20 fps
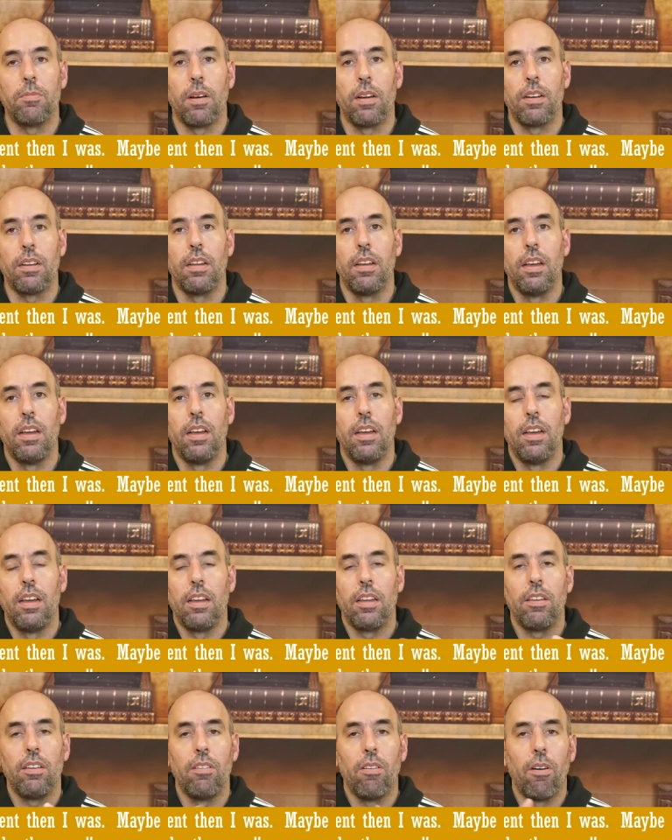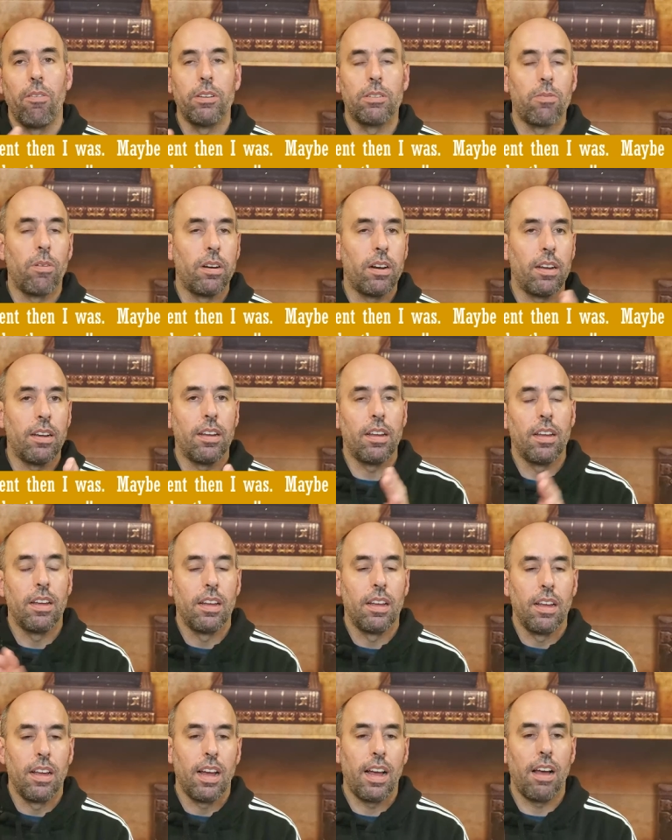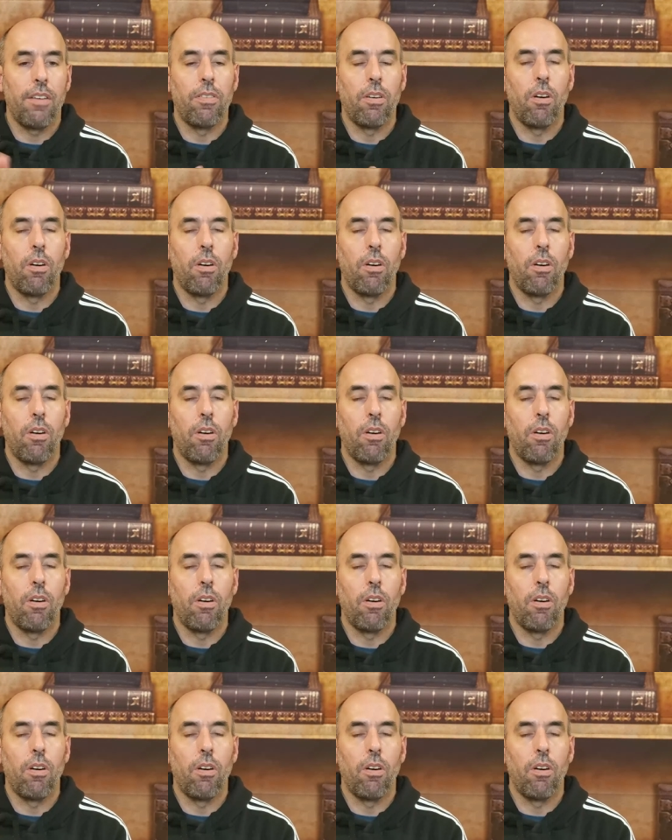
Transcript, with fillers: but you always want to have